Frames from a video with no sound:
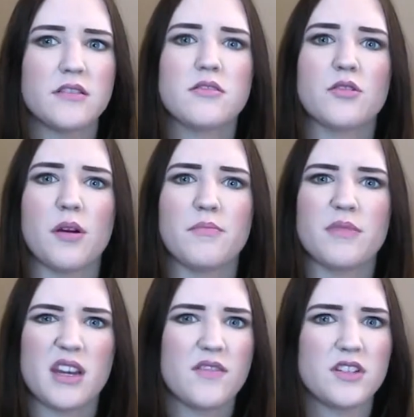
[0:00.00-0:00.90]
so I'm
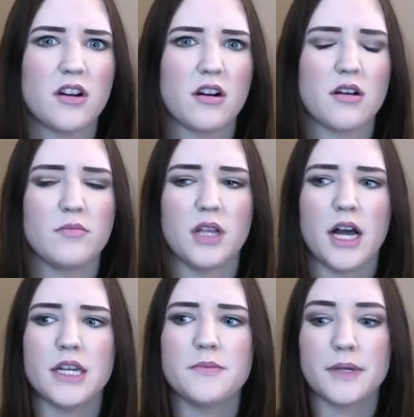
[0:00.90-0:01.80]
kind of a darker
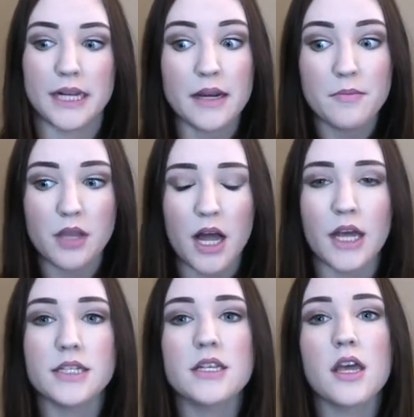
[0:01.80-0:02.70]
blonde, but I am
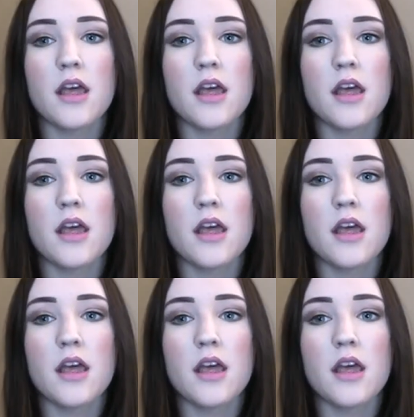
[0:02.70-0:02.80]
blonde.